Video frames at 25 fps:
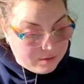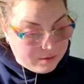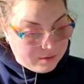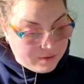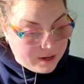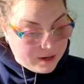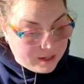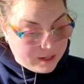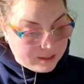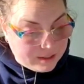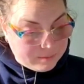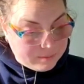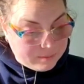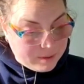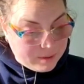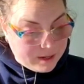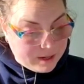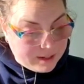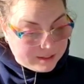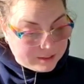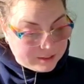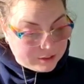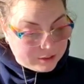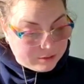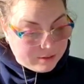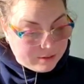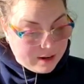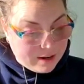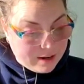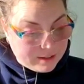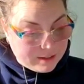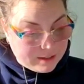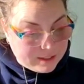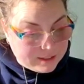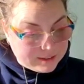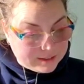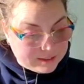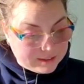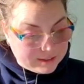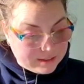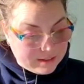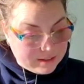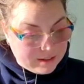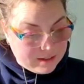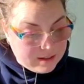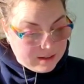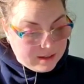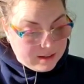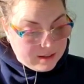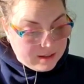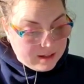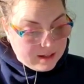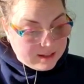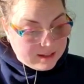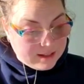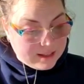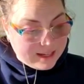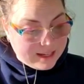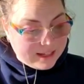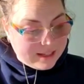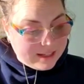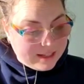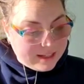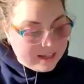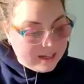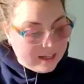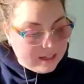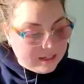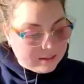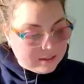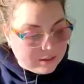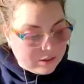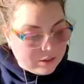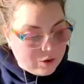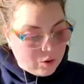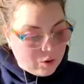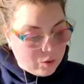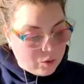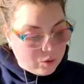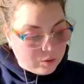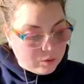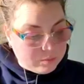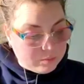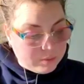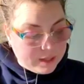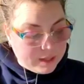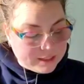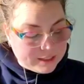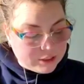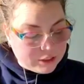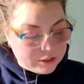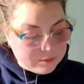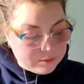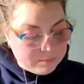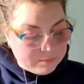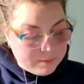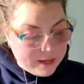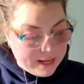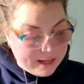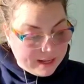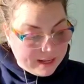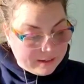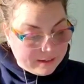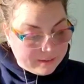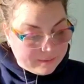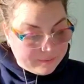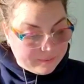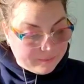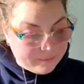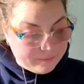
affected by our surroundings. Like heat and cold, pleasure and pain,